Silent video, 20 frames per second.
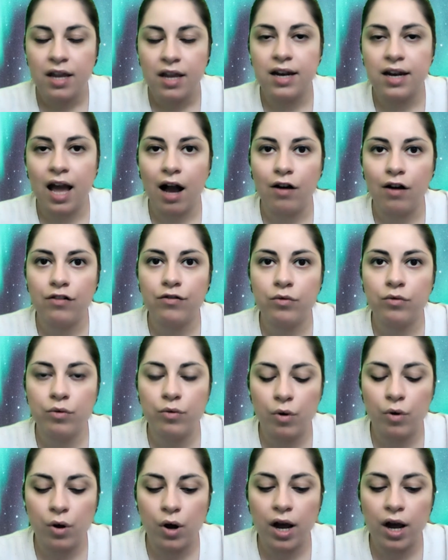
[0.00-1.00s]
Now,
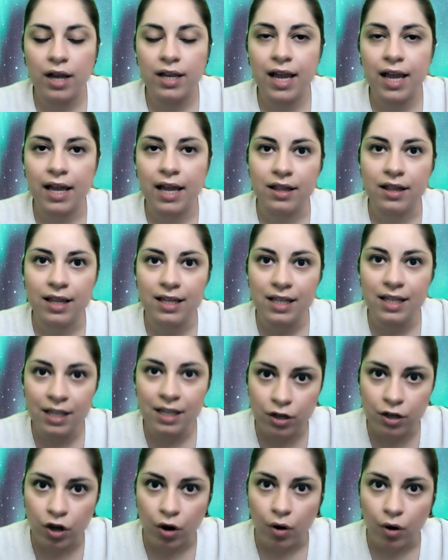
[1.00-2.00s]
again, the
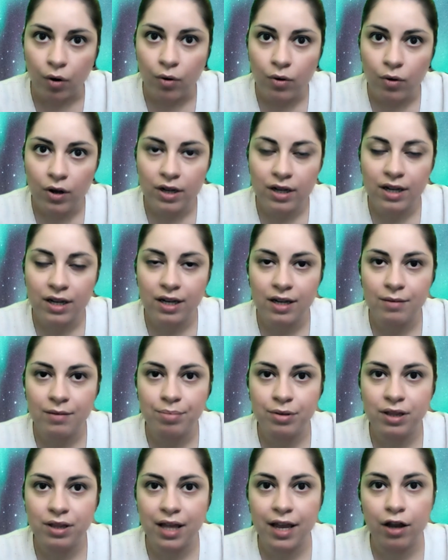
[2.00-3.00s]
ego can
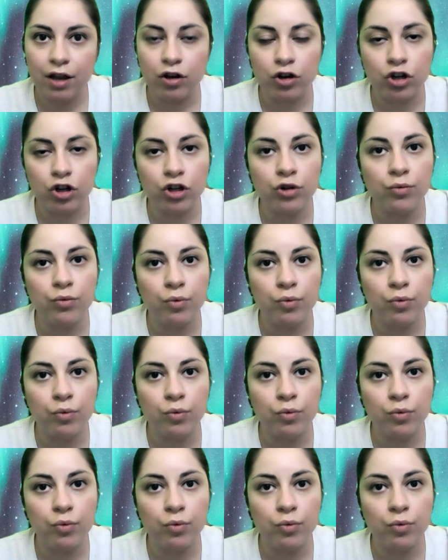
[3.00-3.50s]
play a good